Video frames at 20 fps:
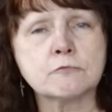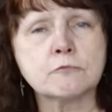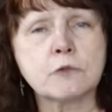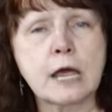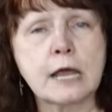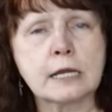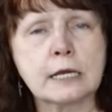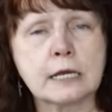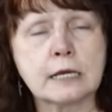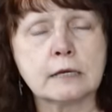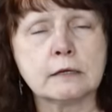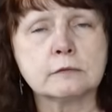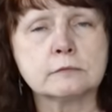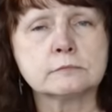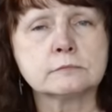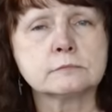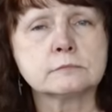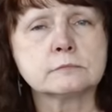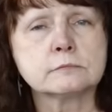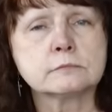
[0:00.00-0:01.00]
ready.
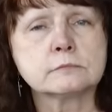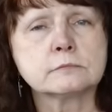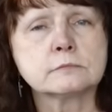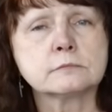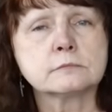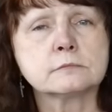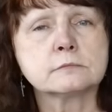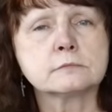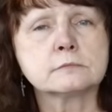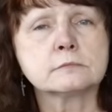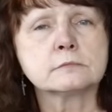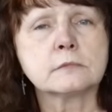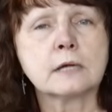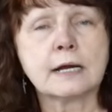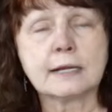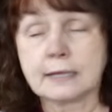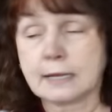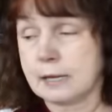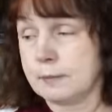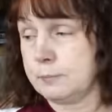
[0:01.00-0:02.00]

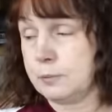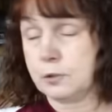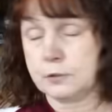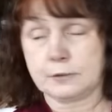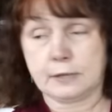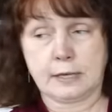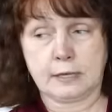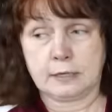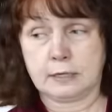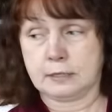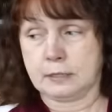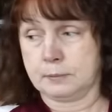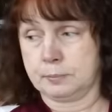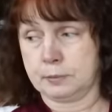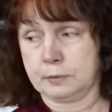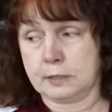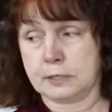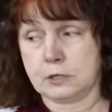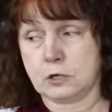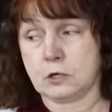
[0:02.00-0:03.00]
I can't put that any
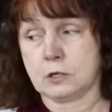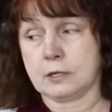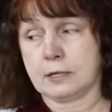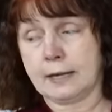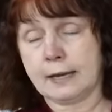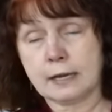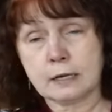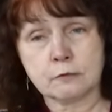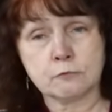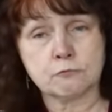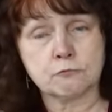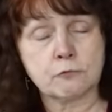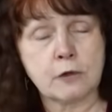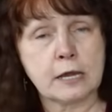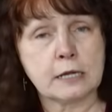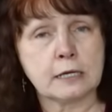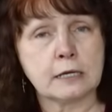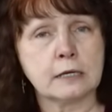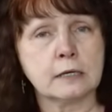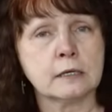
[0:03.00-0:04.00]
plainer. Get
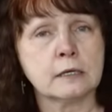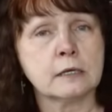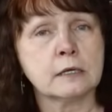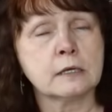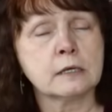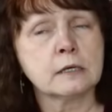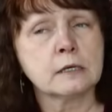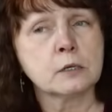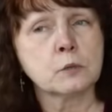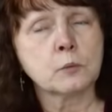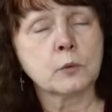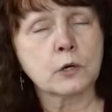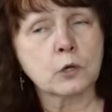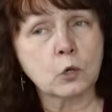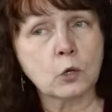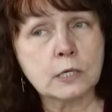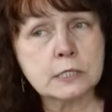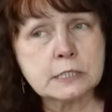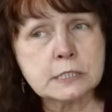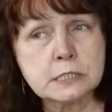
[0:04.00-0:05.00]
ready. We're
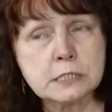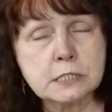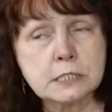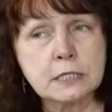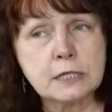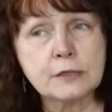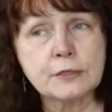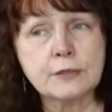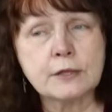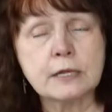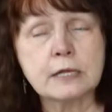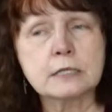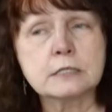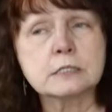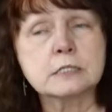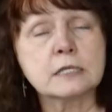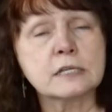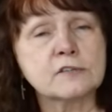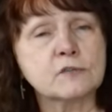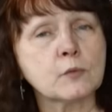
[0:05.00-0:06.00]
going to see
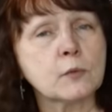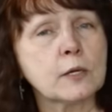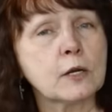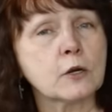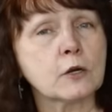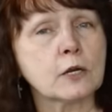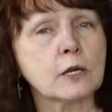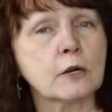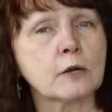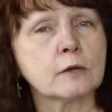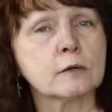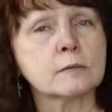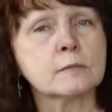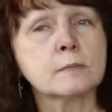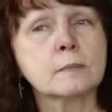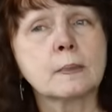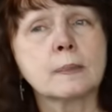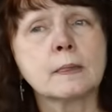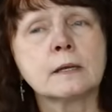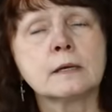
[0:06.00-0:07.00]
things if we are here.
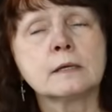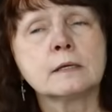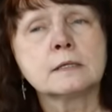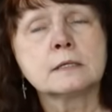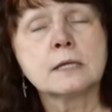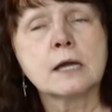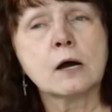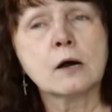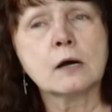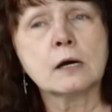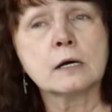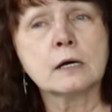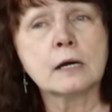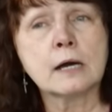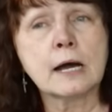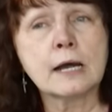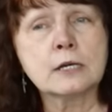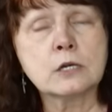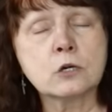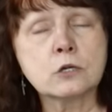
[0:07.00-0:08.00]
Now, uh,
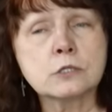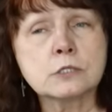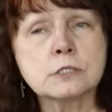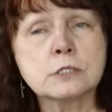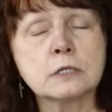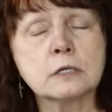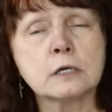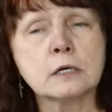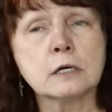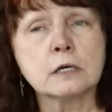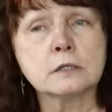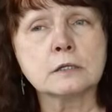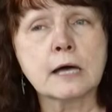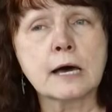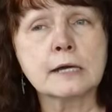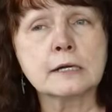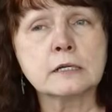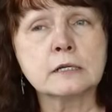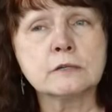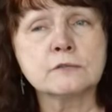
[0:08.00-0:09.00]
I noticed a
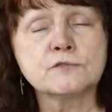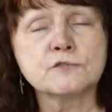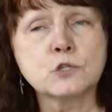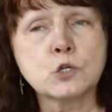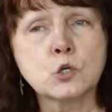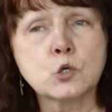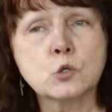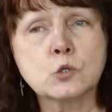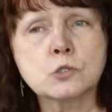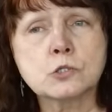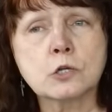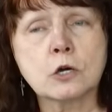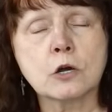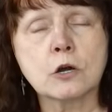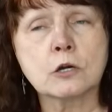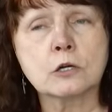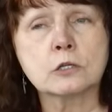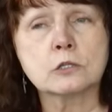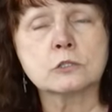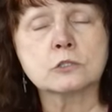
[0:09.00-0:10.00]
lot of news
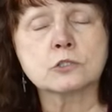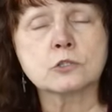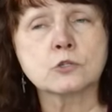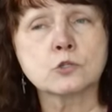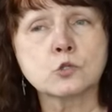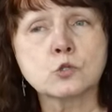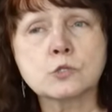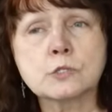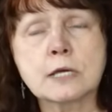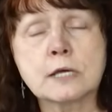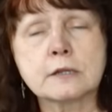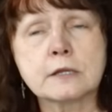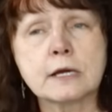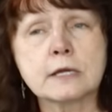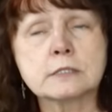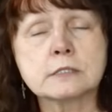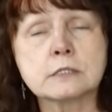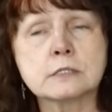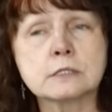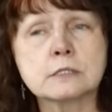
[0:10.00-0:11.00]
articles or news
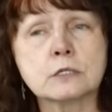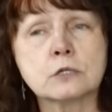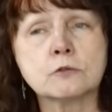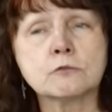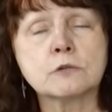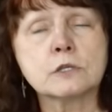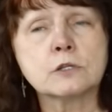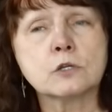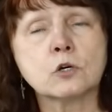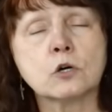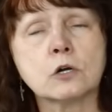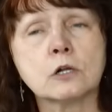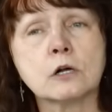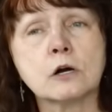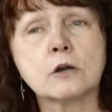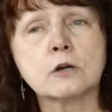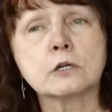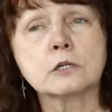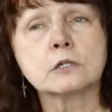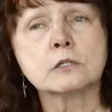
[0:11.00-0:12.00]
headlines, because I don't read the whole
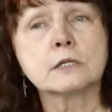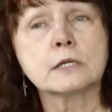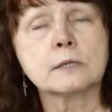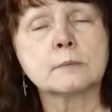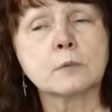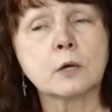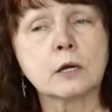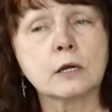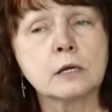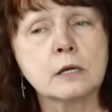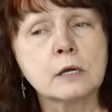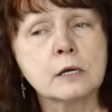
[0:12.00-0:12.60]
article anymore,